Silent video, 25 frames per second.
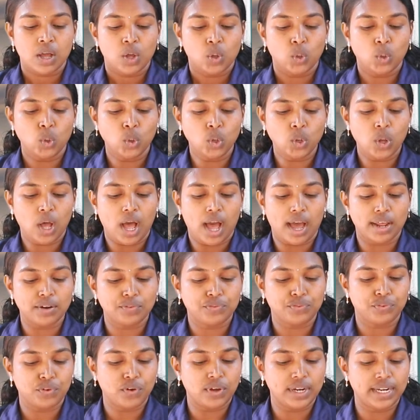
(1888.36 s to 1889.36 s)
who
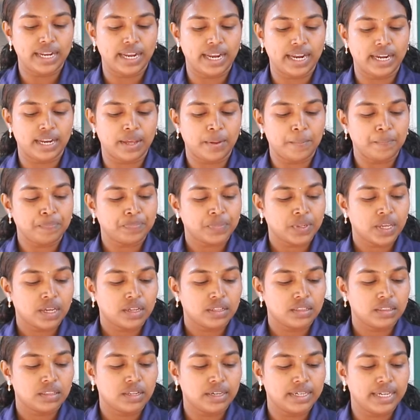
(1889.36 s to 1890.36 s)
unfolded
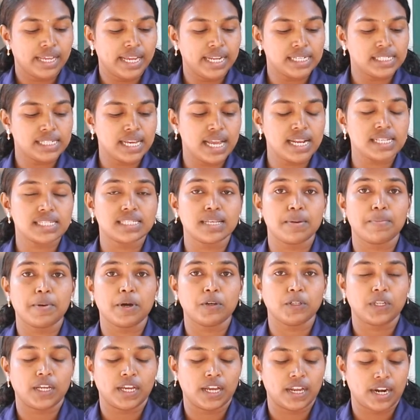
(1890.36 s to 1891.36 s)
the details
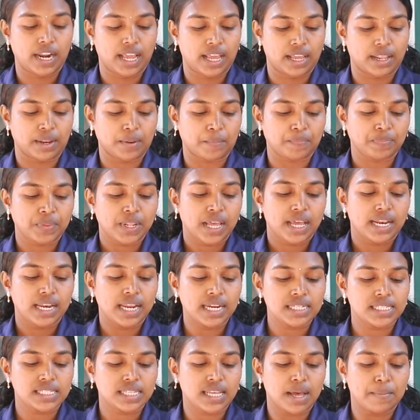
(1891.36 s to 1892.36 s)
about the grain.
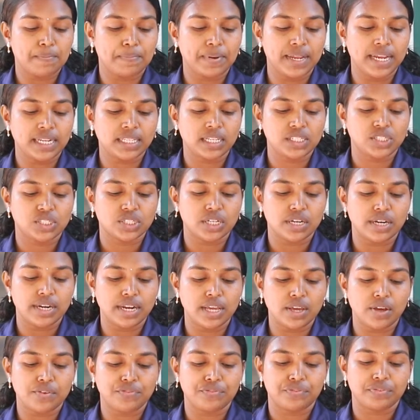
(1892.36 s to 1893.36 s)
Let us complete the
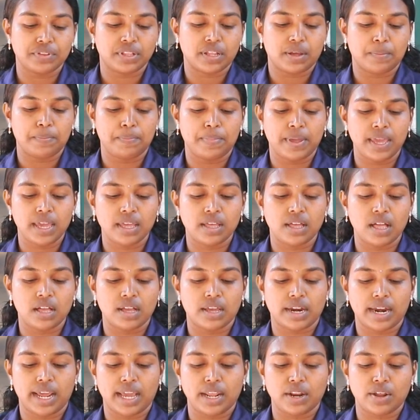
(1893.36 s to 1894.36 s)
journey of a
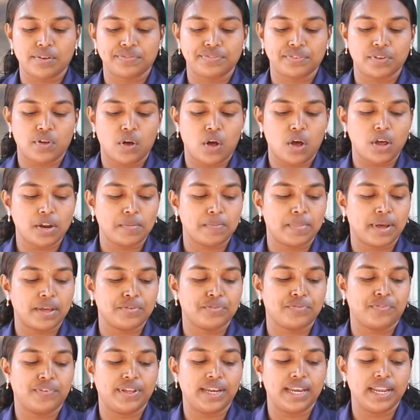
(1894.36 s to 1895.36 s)
big grain of corn
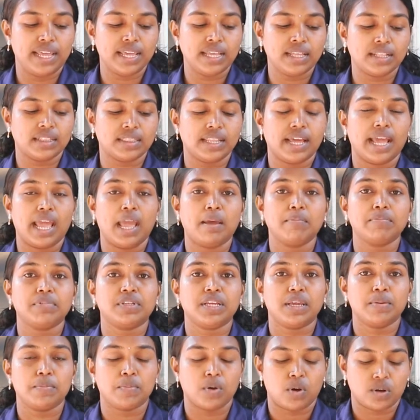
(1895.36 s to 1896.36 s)
by filling the
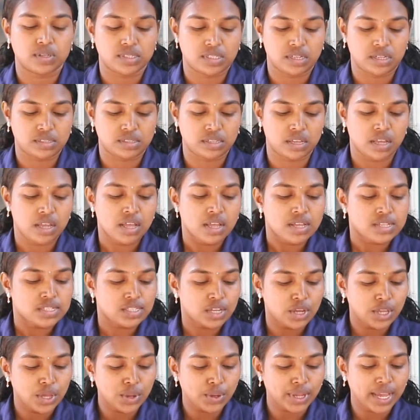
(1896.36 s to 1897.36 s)
empty boxes.
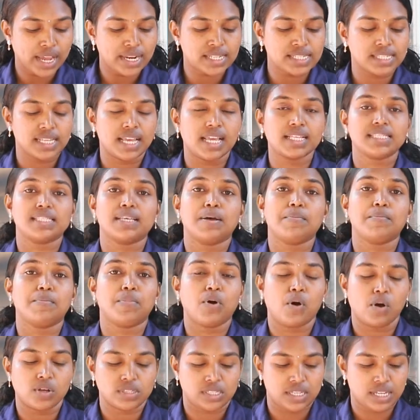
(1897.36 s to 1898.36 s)
So, you can see
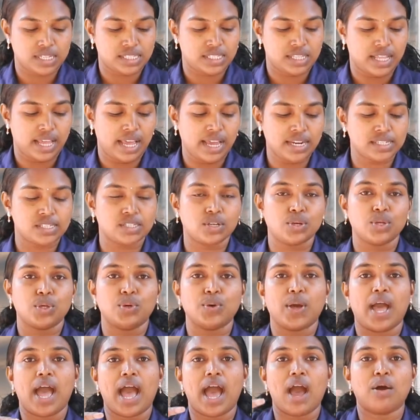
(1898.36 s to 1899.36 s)
some boxes there. So,
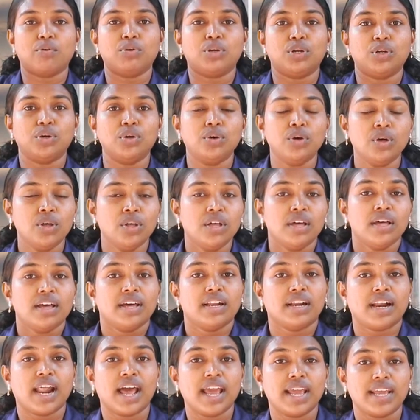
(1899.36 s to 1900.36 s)
you have to
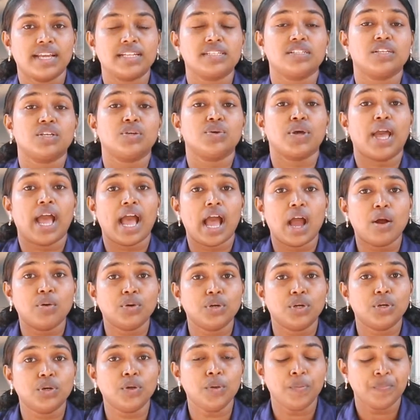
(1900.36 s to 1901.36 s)
write, you
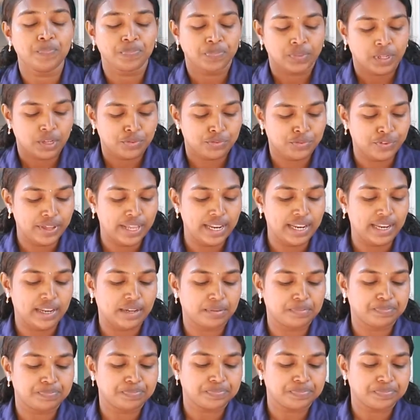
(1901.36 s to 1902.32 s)
have to fill